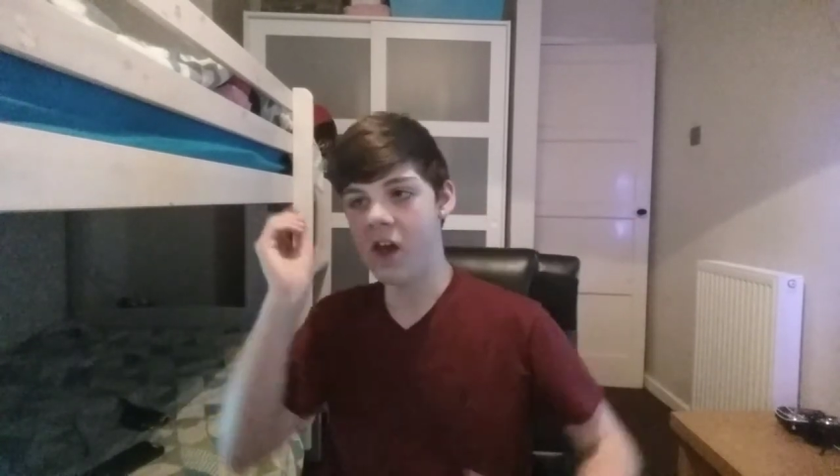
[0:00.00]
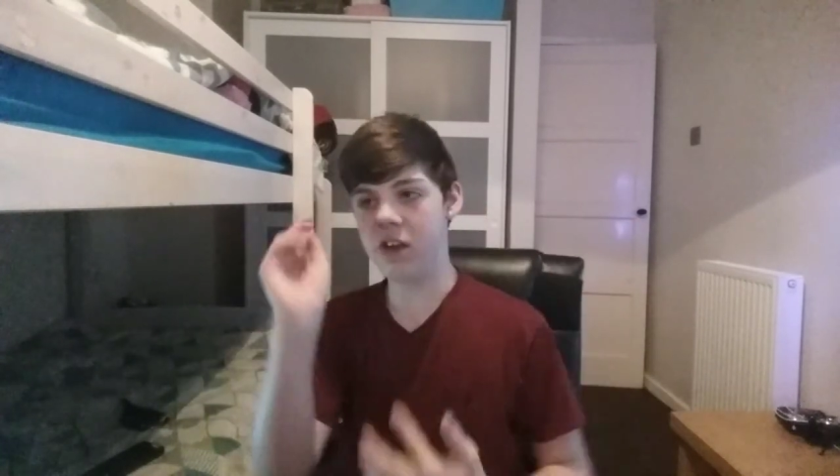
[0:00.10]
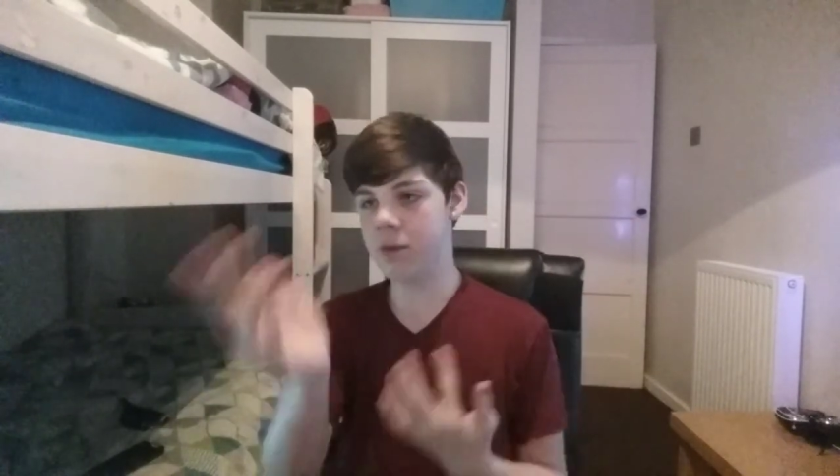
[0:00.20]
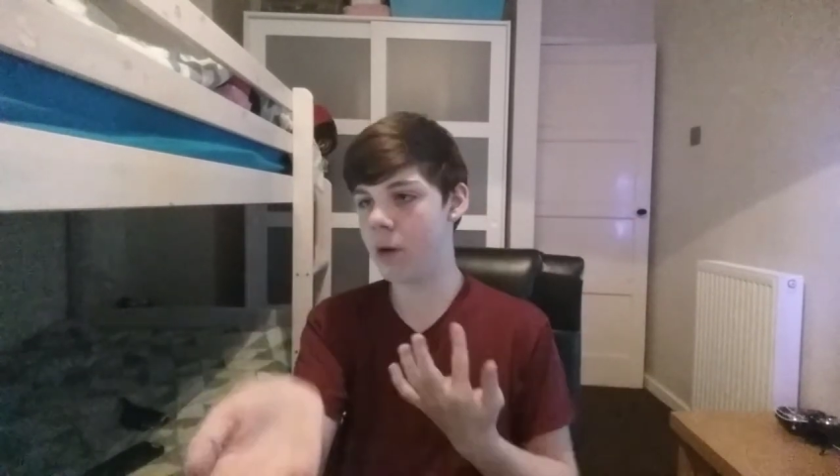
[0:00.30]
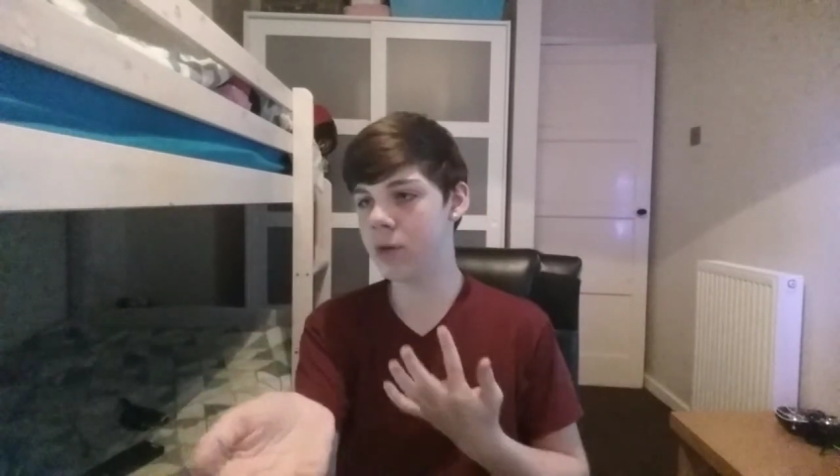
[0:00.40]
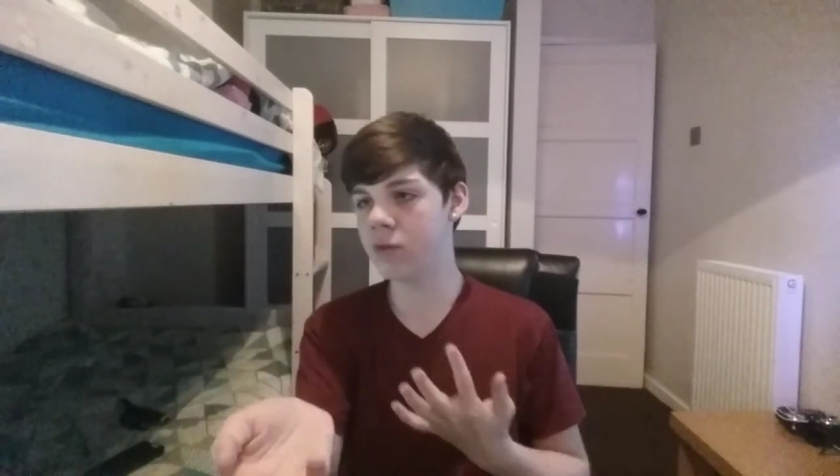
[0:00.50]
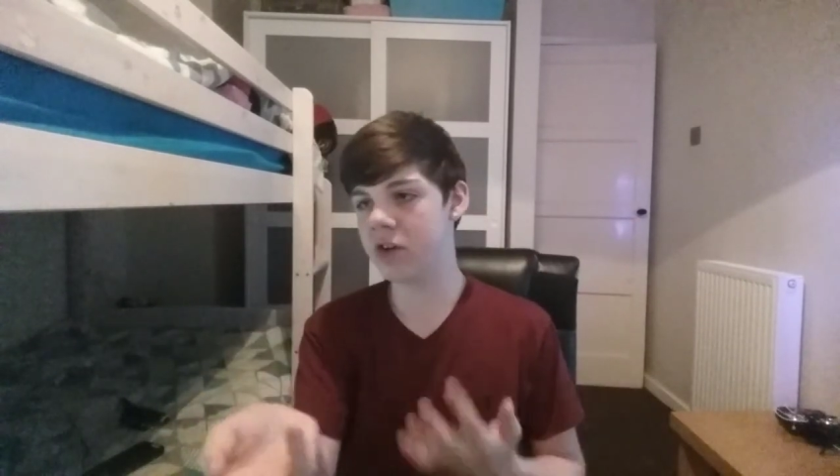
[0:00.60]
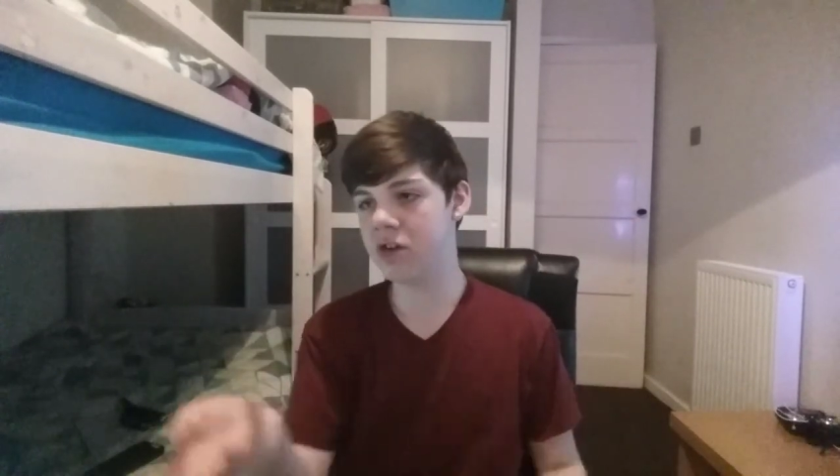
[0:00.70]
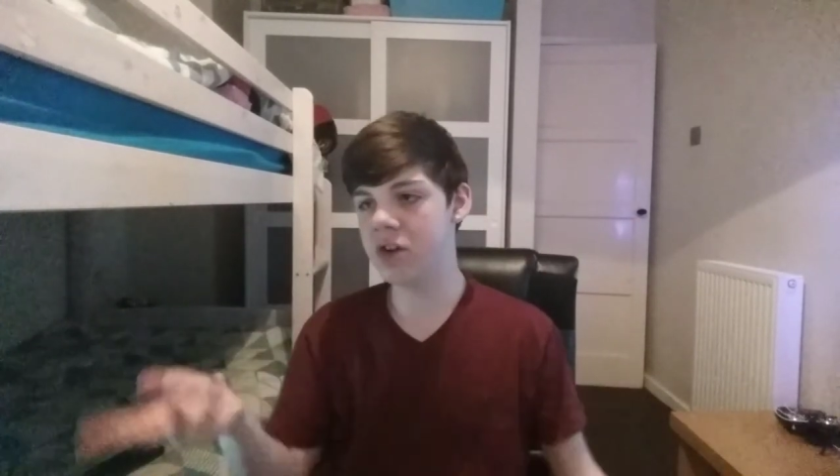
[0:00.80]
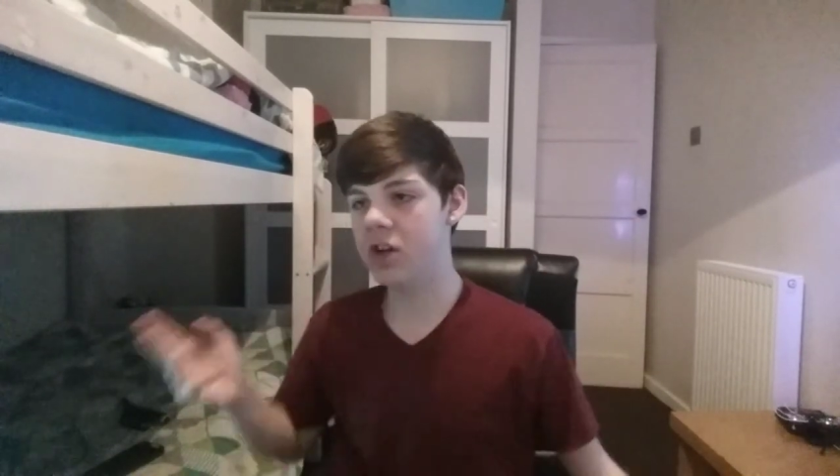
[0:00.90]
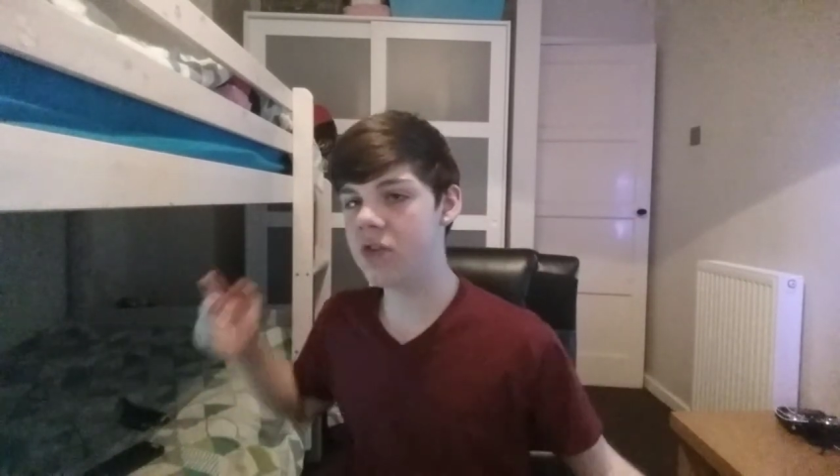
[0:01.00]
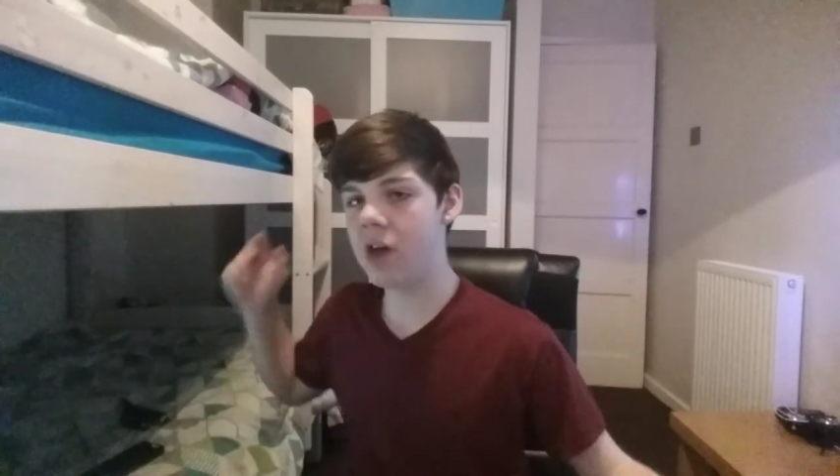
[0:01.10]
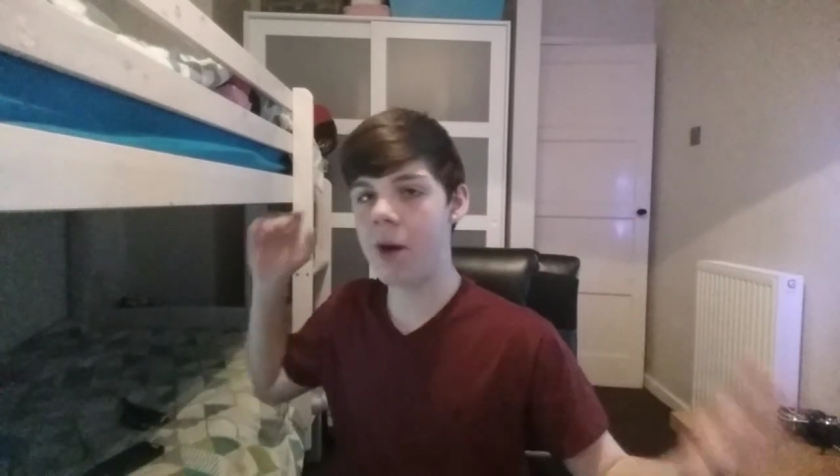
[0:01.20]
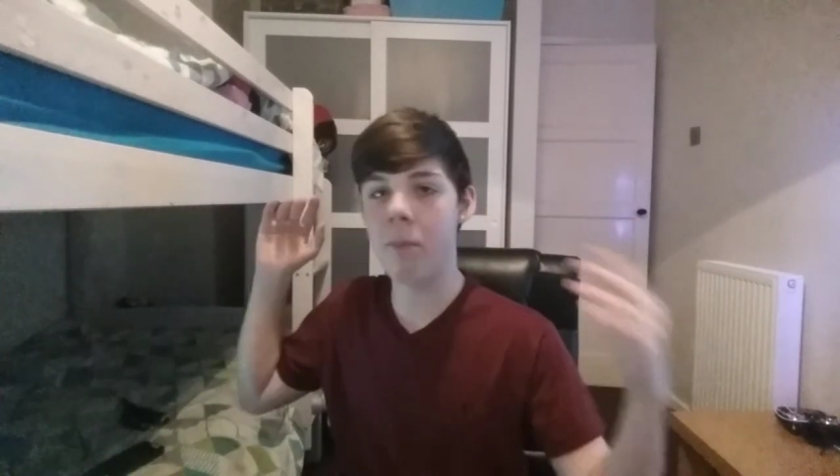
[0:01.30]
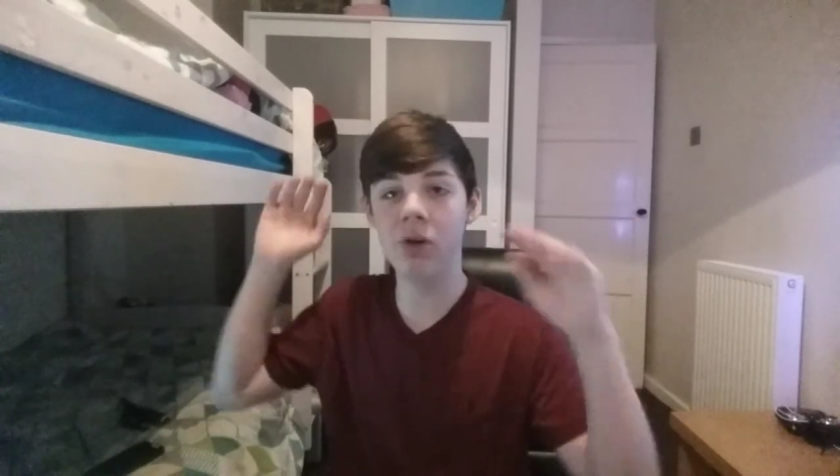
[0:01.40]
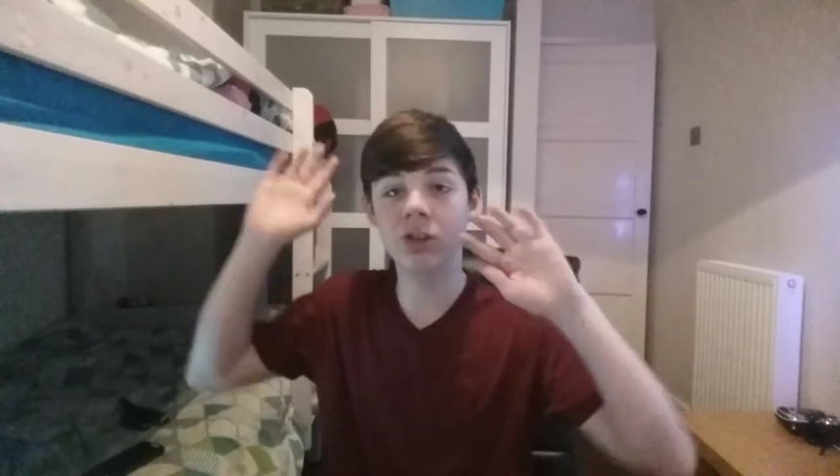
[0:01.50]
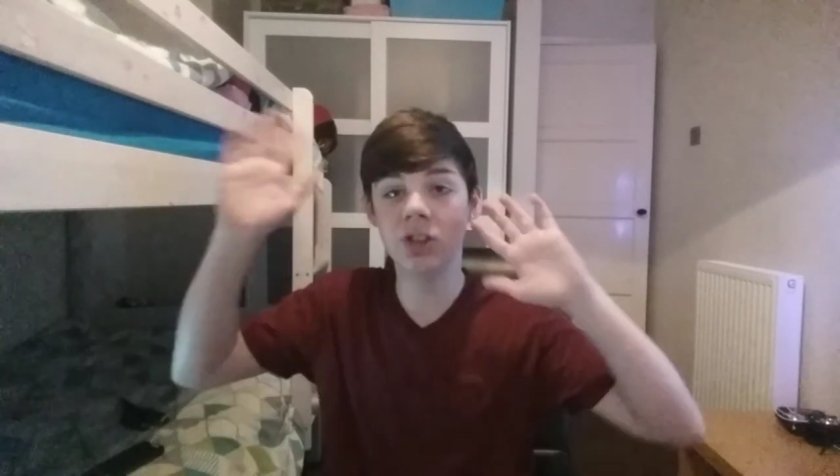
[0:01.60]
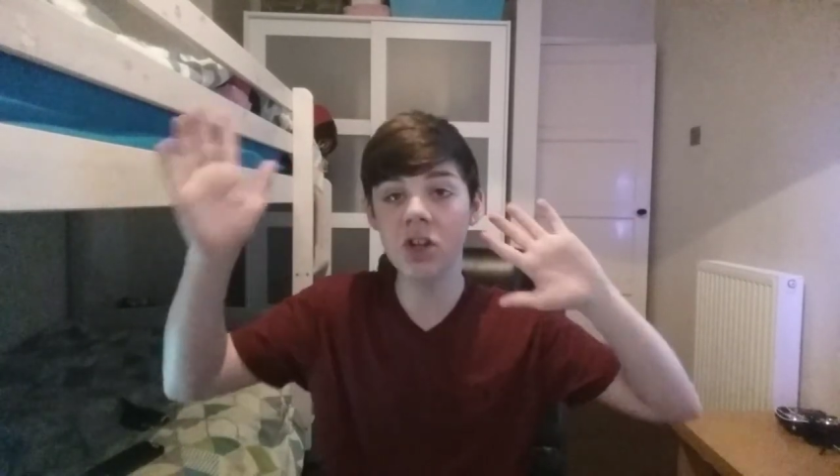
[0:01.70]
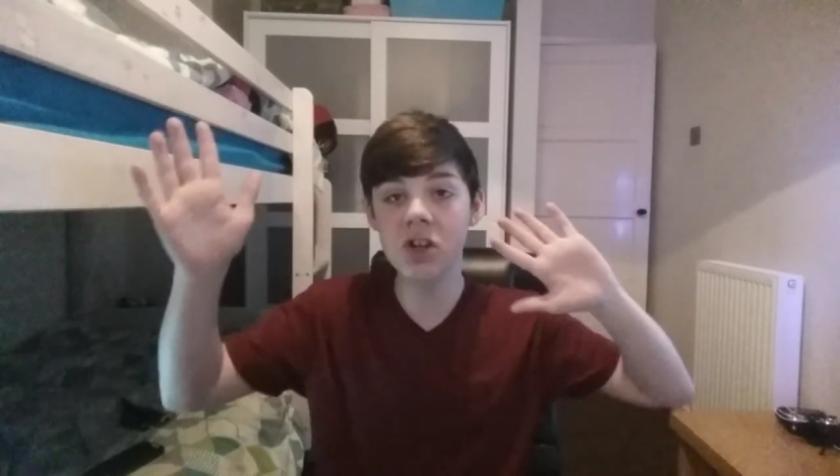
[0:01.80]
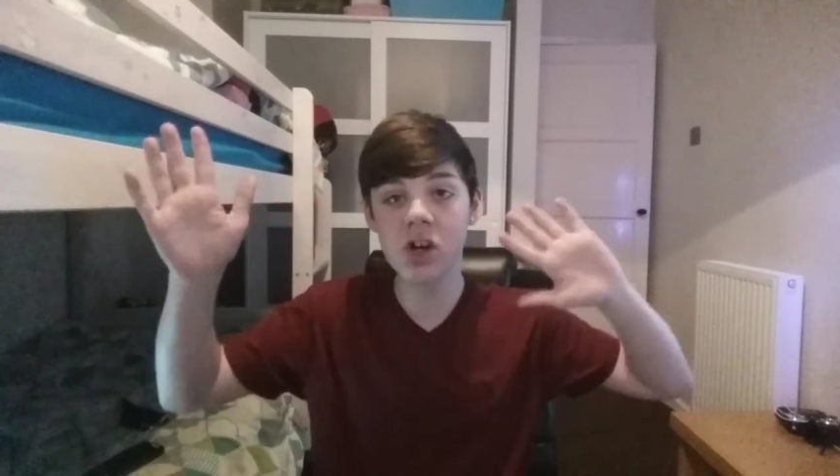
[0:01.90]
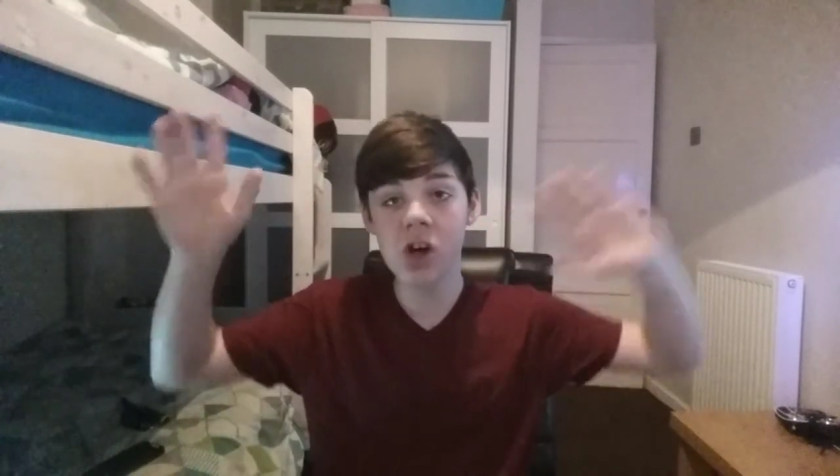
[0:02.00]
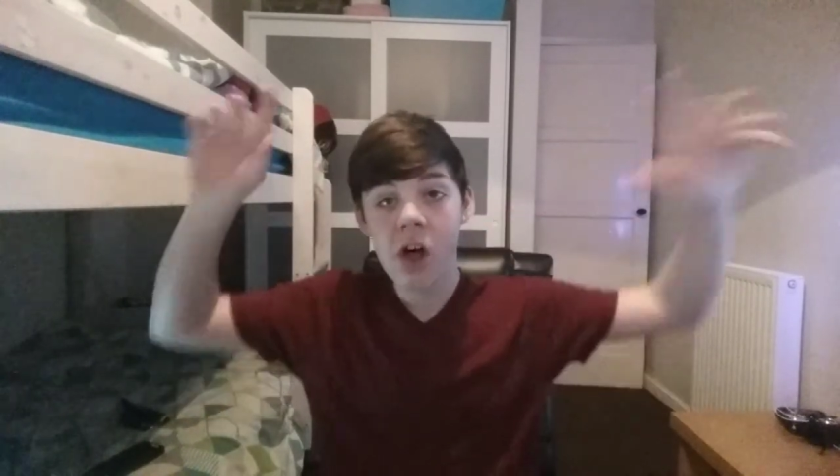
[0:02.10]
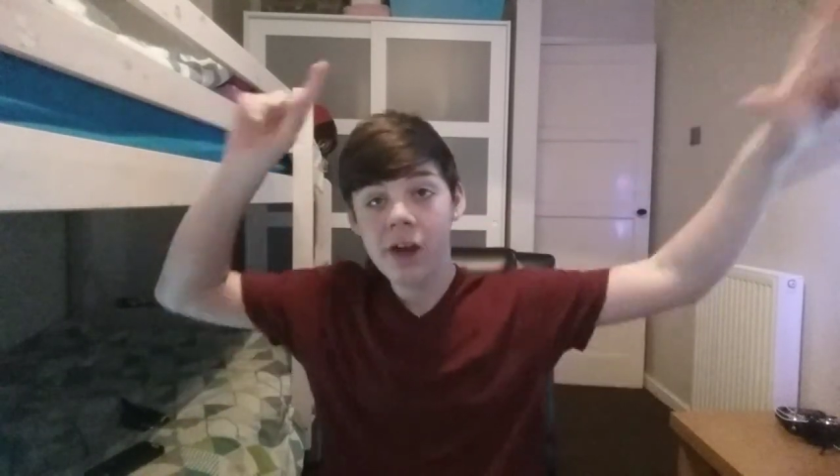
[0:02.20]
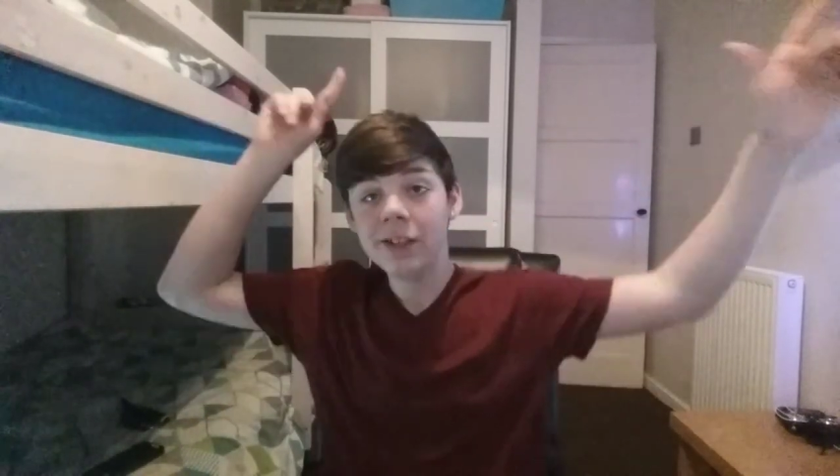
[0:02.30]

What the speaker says: and you probably already know that, but you know,